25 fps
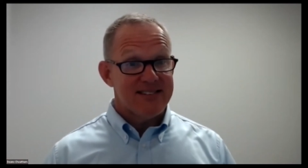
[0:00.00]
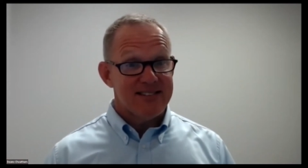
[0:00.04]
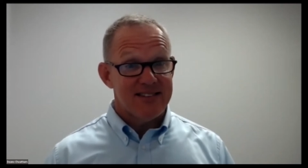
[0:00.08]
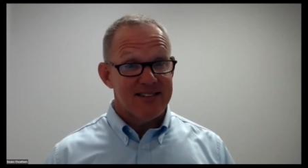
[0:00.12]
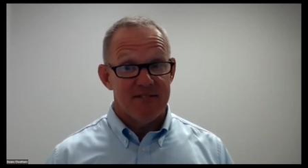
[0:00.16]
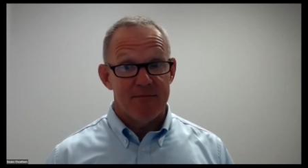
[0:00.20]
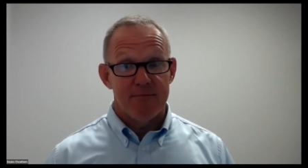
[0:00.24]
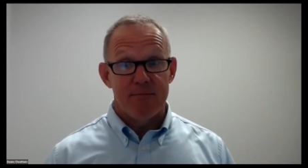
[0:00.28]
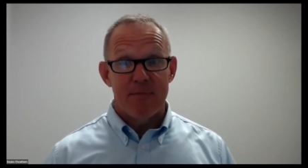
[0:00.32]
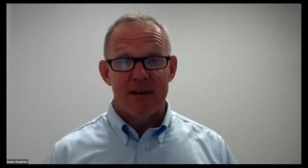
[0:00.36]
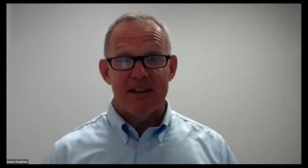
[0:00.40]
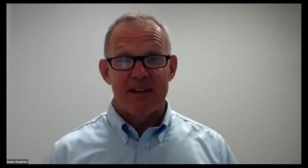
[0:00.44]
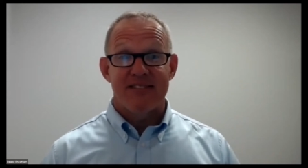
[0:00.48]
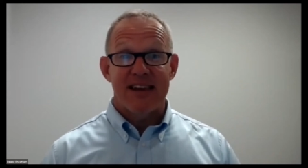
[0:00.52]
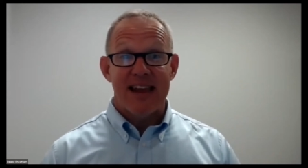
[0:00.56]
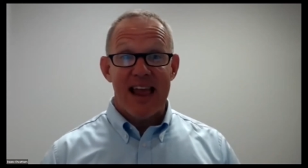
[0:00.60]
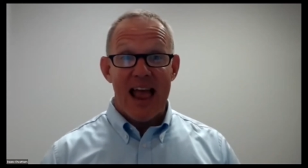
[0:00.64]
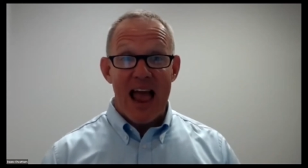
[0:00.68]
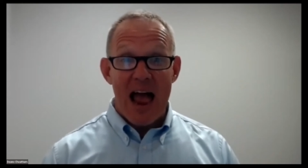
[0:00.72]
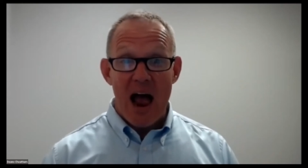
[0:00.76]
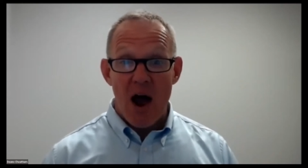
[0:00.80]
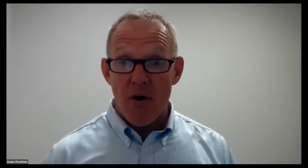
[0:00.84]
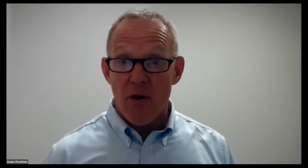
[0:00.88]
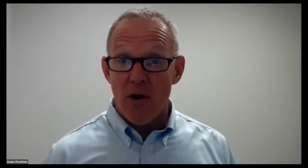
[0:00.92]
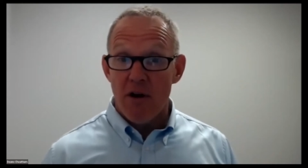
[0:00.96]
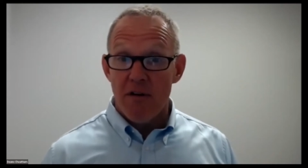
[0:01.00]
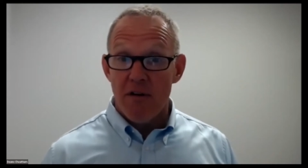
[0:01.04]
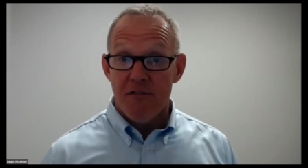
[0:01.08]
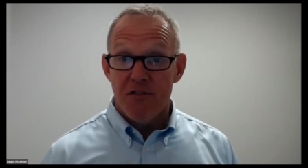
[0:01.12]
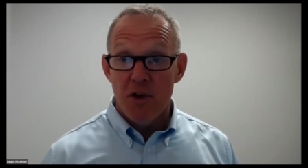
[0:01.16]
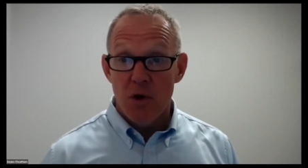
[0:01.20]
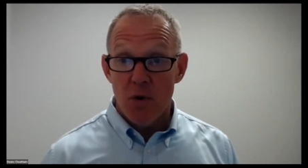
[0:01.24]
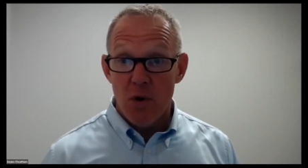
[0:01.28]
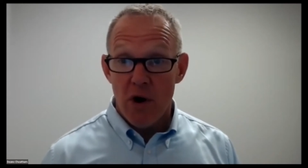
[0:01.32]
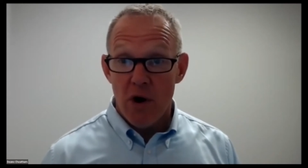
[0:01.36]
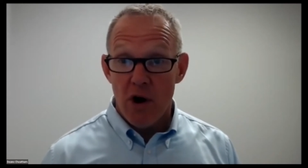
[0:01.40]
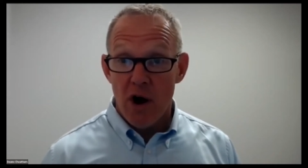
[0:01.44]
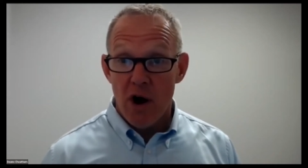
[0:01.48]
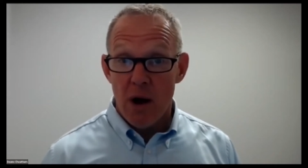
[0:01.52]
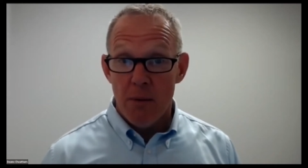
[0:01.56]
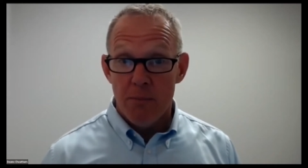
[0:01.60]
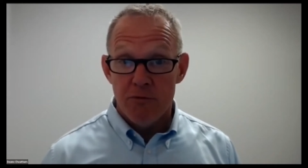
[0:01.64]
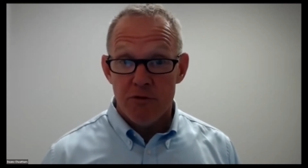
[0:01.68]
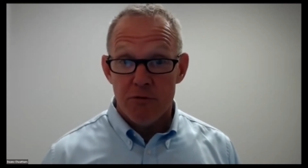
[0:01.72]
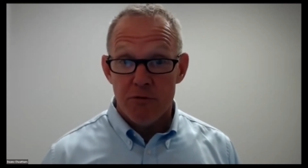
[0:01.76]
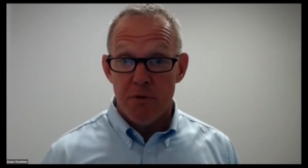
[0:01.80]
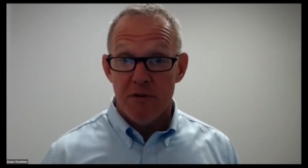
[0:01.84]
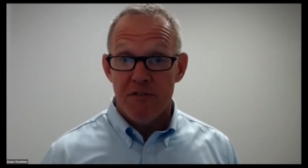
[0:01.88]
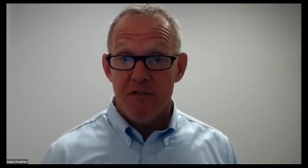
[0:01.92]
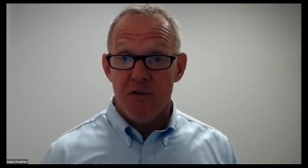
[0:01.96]
of missing out on a few homes
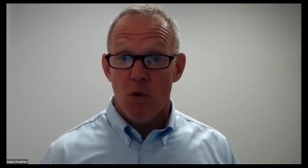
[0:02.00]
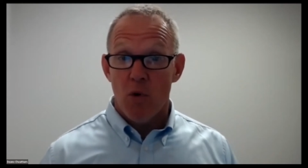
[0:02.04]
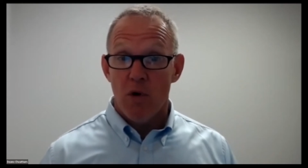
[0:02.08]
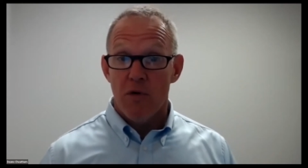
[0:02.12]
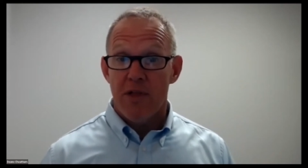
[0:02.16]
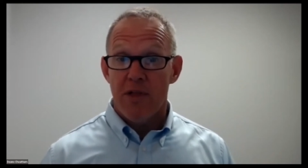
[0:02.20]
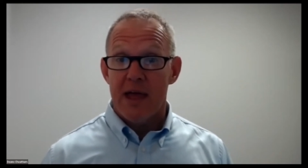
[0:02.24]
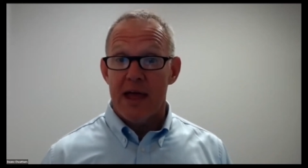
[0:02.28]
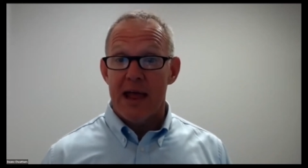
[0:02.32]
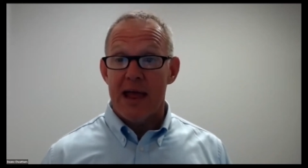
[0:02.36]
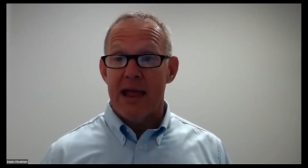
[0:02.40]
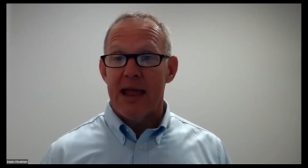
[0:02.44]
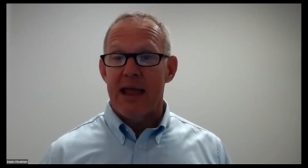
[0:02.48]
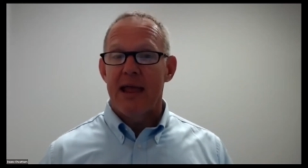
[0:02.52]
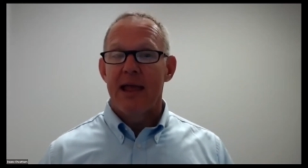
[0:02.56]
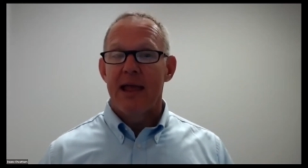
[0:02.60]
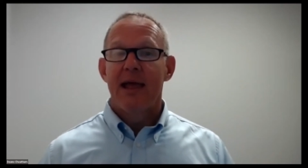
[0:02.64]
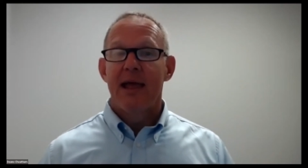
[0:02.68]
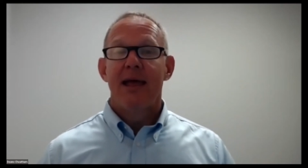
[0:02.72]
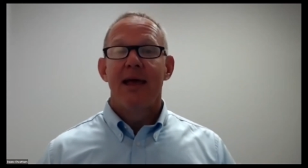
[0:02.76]
before they